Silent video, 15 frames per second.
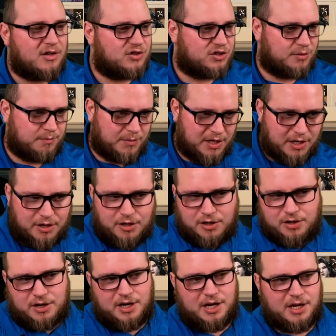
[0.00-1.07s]

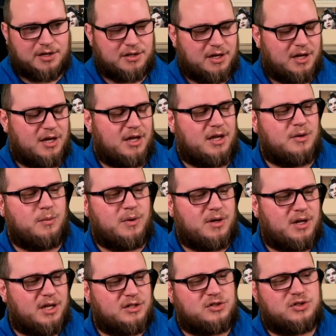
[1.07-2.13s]
Shamir
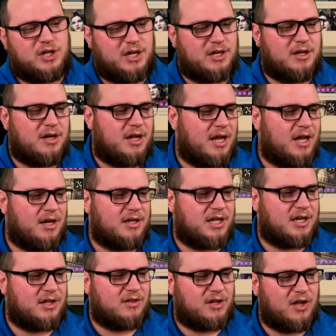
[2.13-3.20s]
and Shin, and
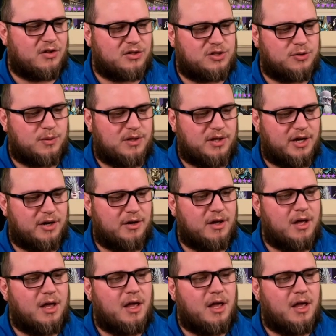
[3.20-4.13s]
getting the other two in there.